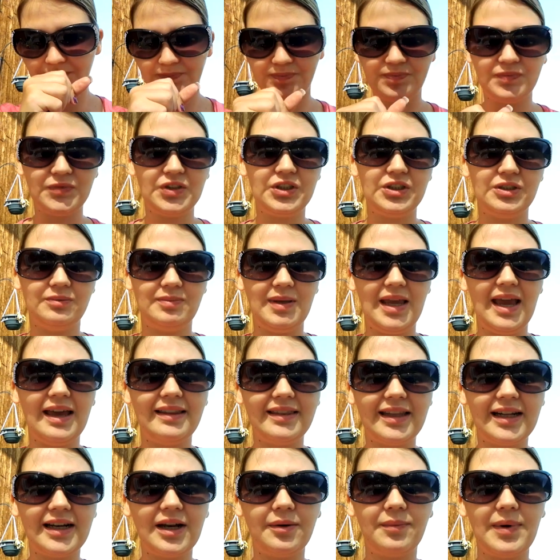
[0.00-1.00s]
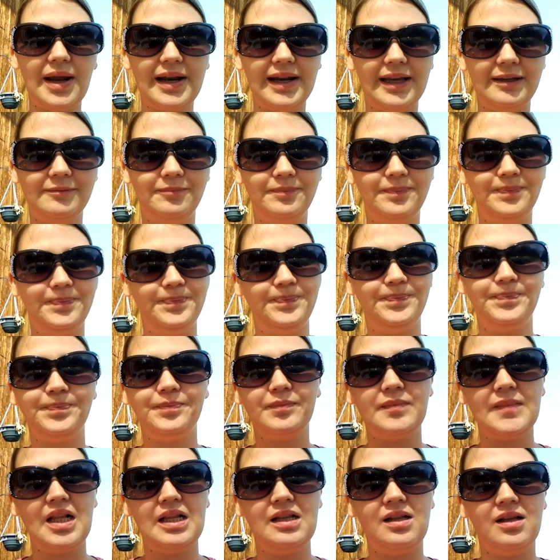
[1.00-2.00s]
Excuse me. And then I read it.
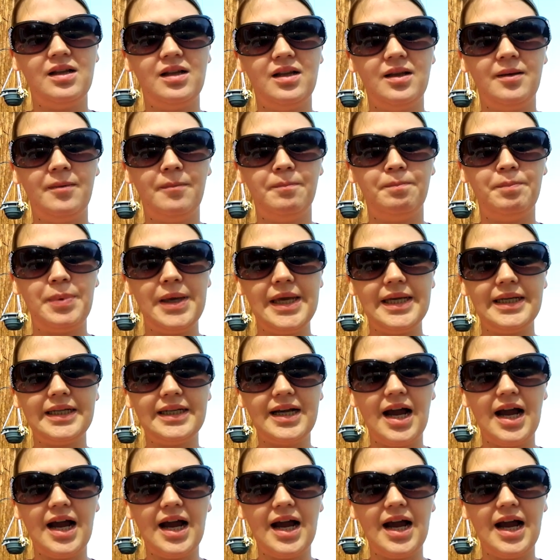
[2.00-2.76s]
Big